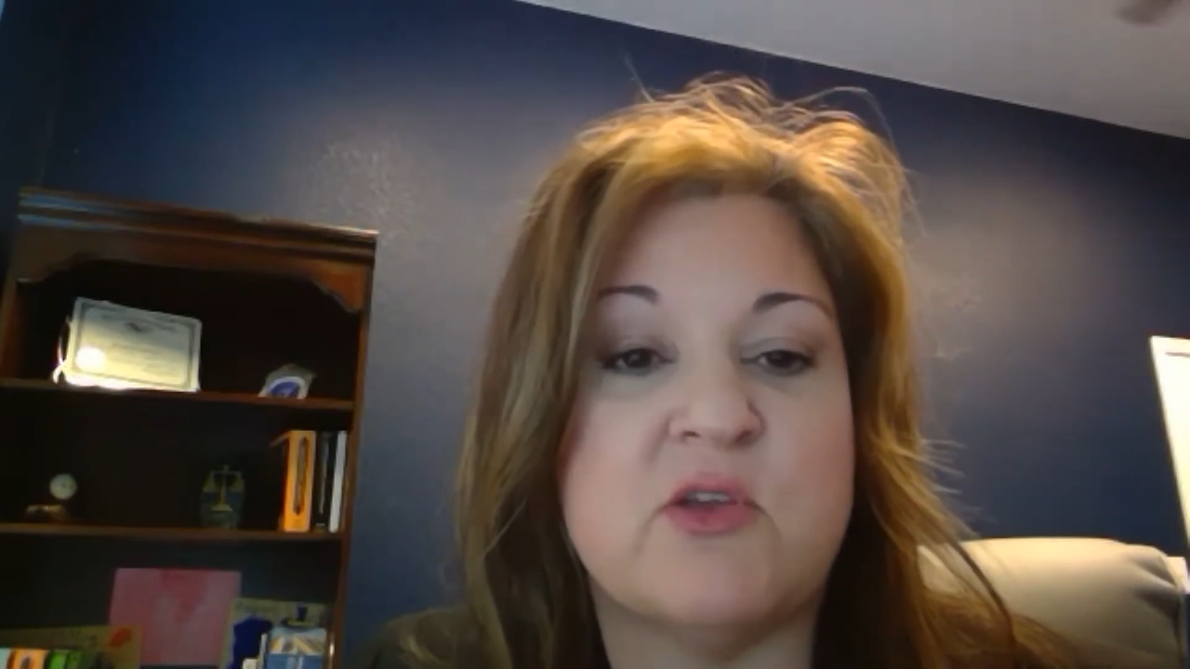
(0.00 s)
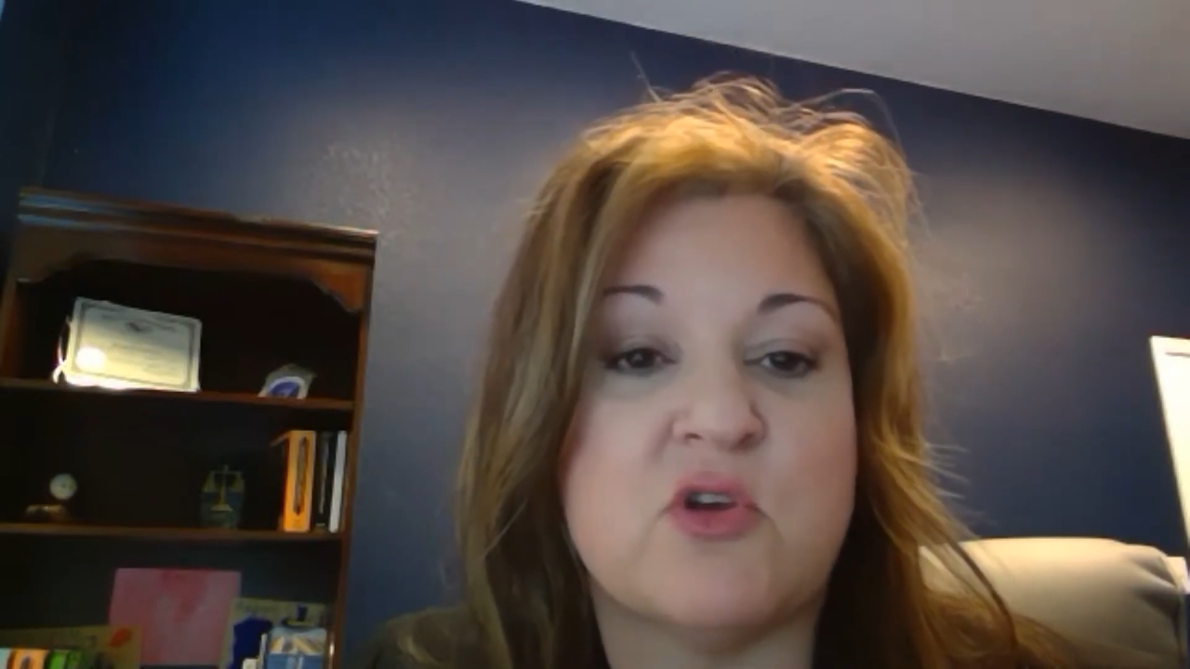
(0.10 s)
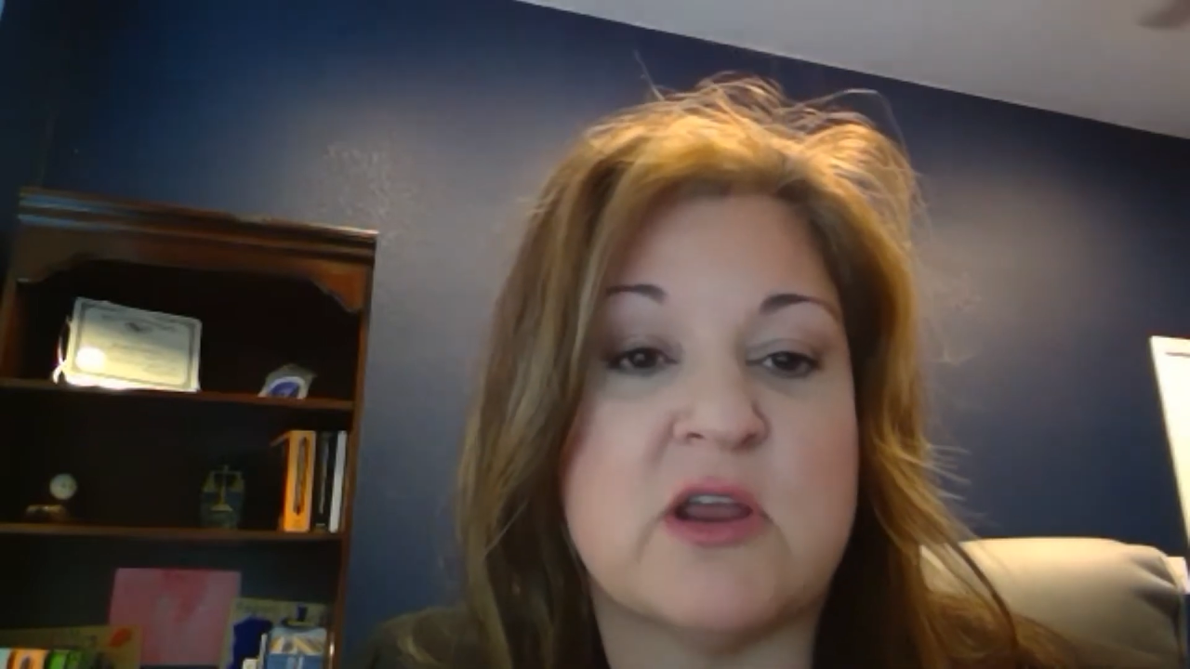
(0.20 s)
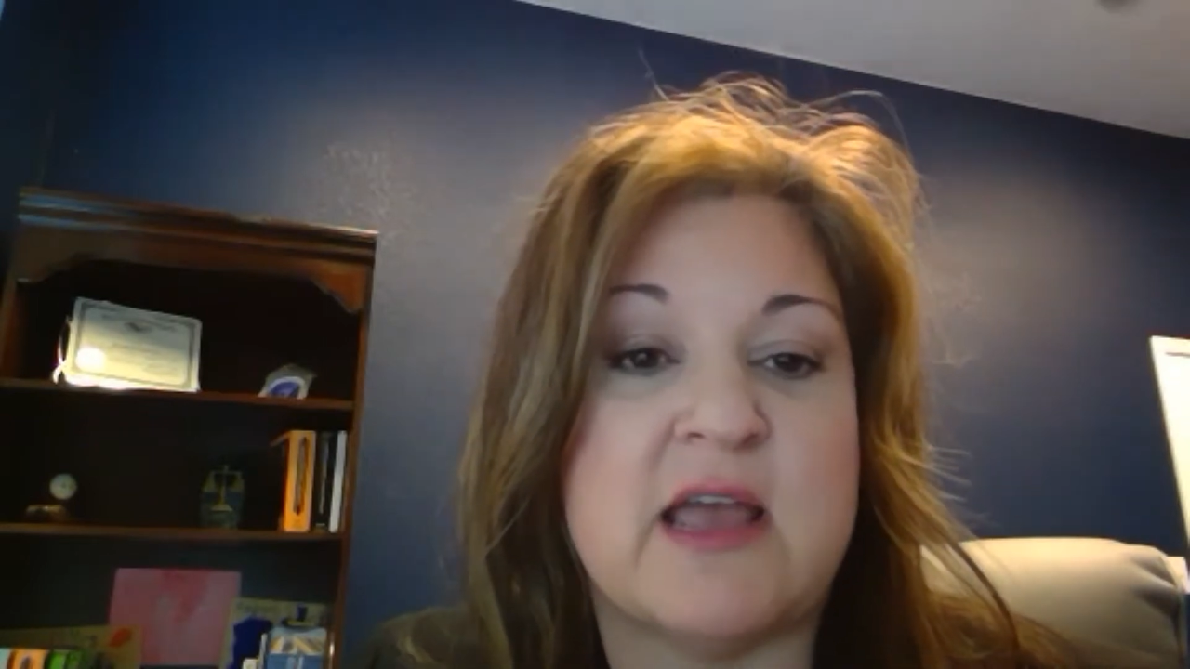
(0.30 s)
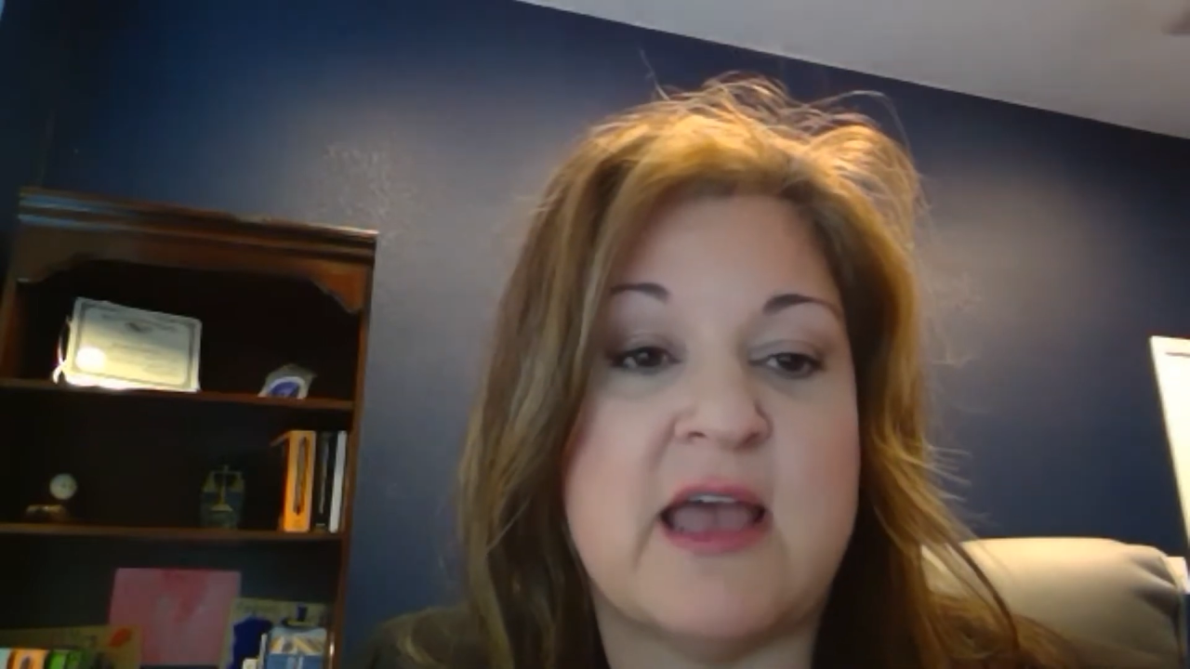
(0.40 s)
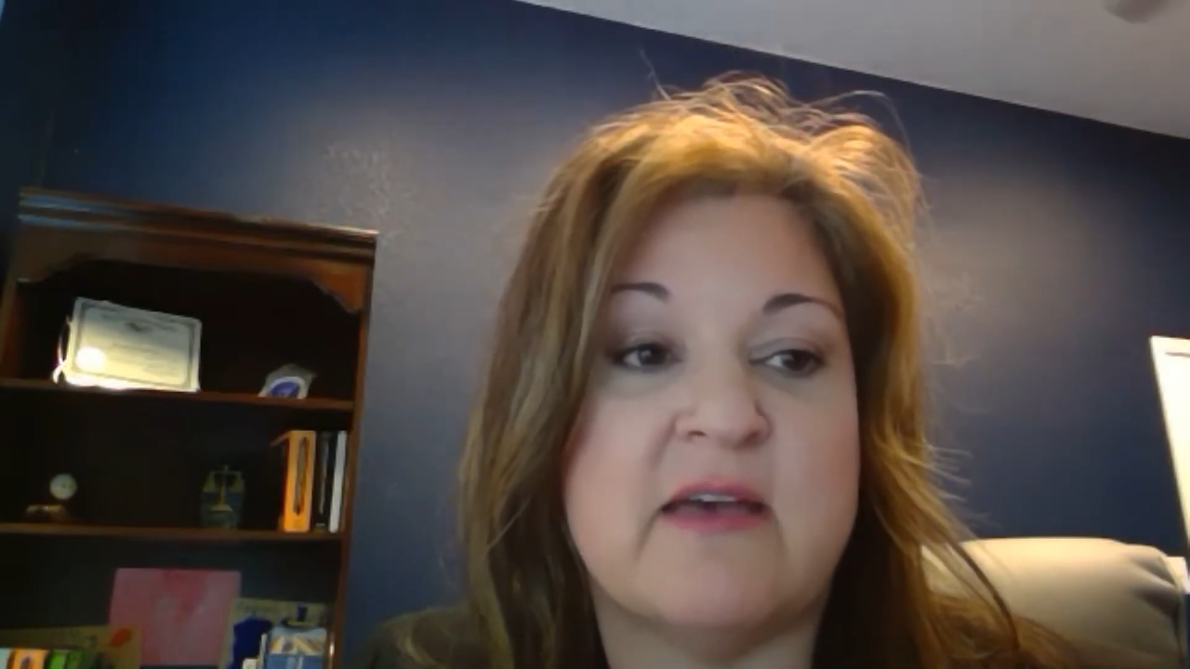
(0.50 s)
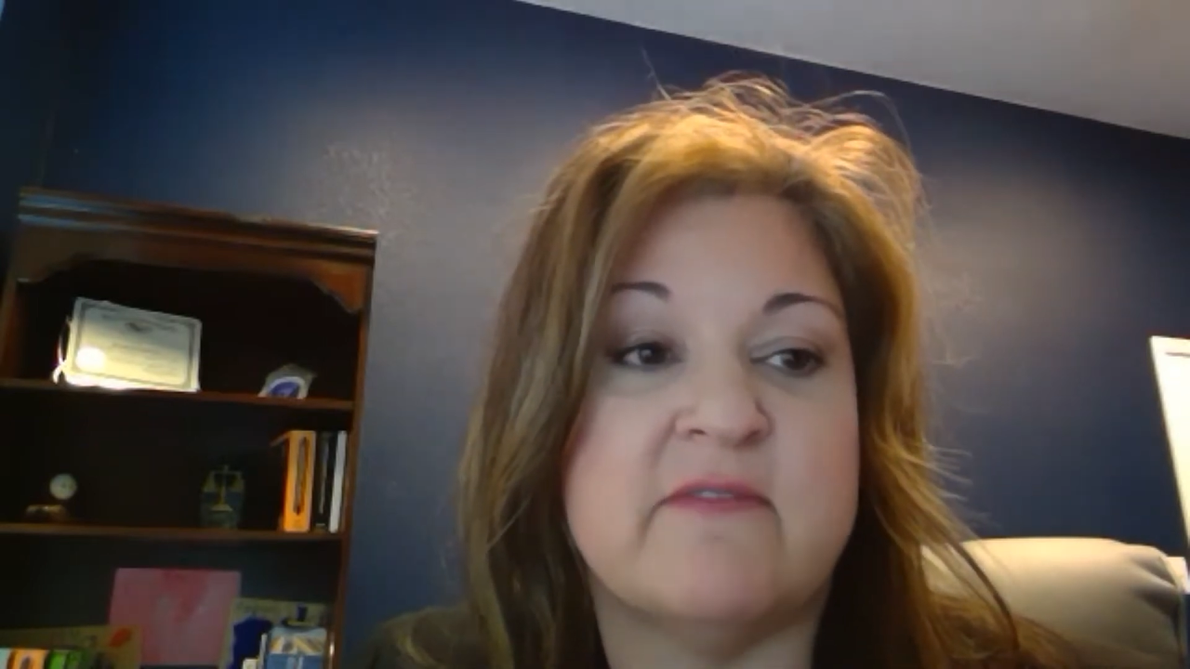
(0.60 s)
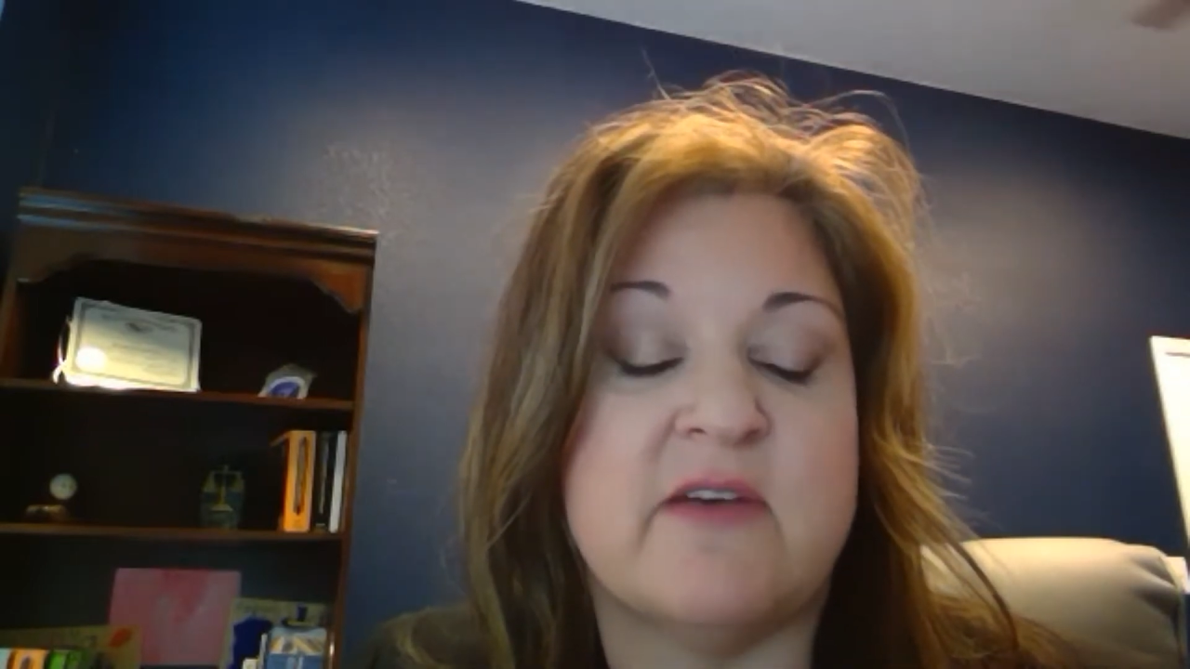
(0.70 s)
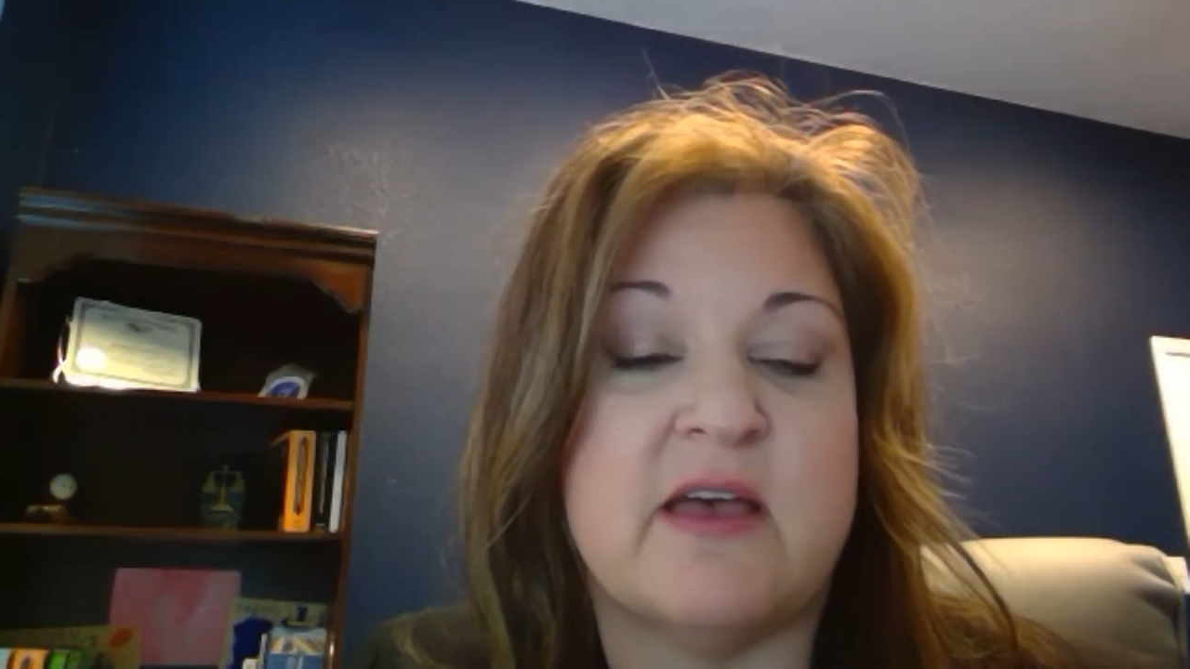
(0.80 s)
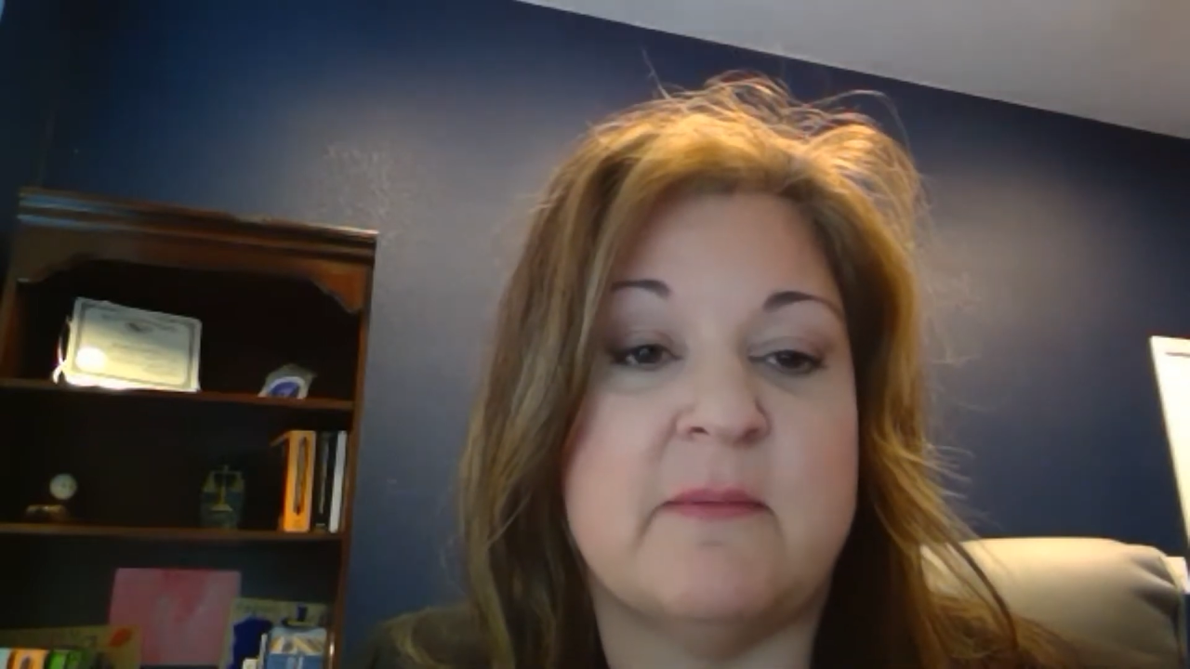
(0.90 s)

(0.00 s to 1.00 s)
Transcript: you're gonna have